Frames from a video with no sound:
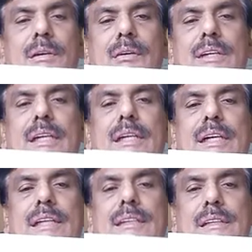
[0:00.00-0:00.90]
Okay,
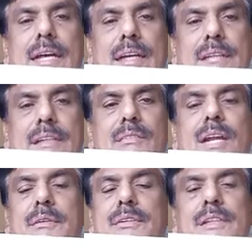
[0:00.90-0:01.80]
its direction will
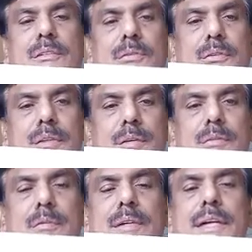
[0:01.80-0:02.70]
have to change 4 times
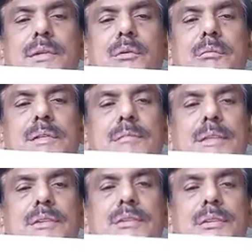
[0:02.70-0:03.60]
from A to B, B
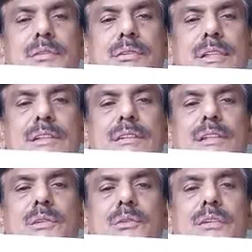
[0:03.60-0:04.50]
to C, C
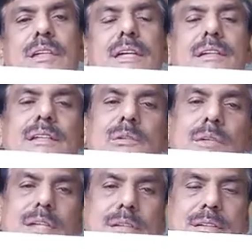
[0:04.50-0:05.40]
to D, and D to
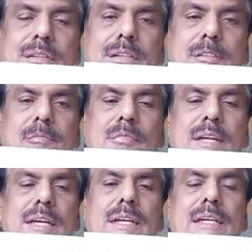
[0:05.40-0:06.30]
A. It is here.
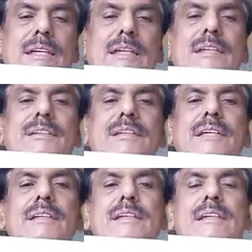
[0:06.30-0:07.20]
It's
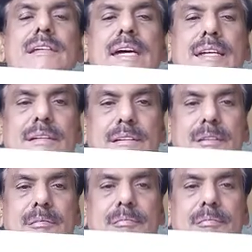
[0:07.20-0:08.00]
changing in direction.